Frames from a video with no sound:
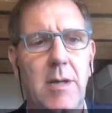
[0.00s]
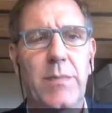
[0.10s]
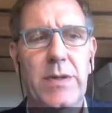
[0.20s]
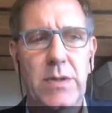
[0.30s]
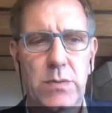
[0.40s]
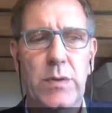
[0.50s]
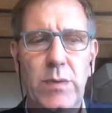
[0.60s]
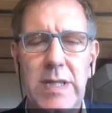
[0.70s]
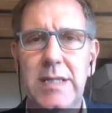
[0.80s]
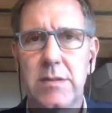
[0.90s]
because we
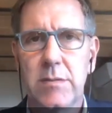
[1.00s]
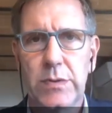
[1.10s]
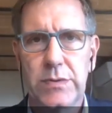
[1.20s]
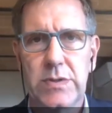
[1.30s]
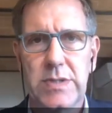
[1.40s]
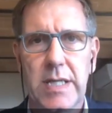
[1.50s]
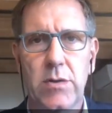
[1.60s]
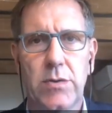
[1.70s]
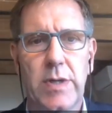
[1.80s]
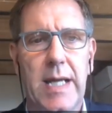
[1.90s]
really need the
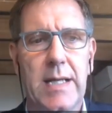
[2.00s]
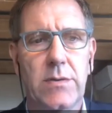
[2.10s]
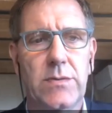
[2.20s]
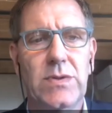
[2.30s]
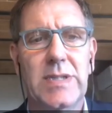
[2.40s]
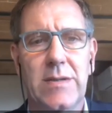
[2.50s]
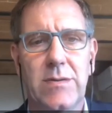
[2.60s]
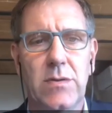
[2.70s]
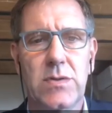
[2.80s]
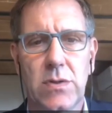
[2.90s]
multi-stakeholder angle to
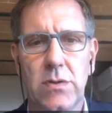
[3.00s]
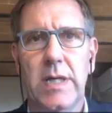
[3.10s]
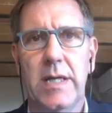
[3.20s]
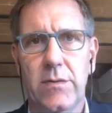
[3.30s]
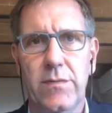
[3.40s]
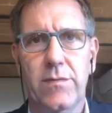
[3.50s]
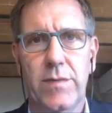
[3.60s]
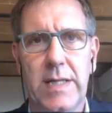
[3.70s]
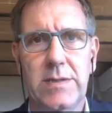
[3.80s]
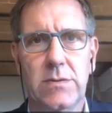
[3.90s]
get the soil health
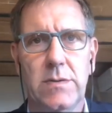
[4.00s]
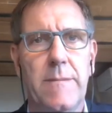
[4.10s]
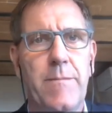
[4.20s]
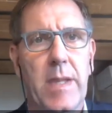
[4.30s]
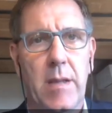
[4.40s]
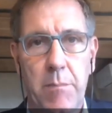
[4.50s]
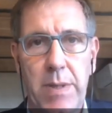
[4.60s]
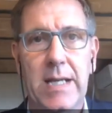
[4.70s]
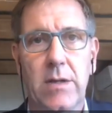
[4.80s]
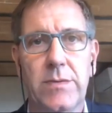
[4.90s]
vital
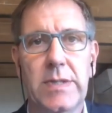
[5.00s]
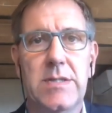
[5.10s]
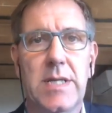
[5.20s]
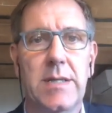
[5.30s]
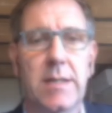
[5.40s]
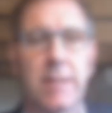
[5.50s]
back on the agenda.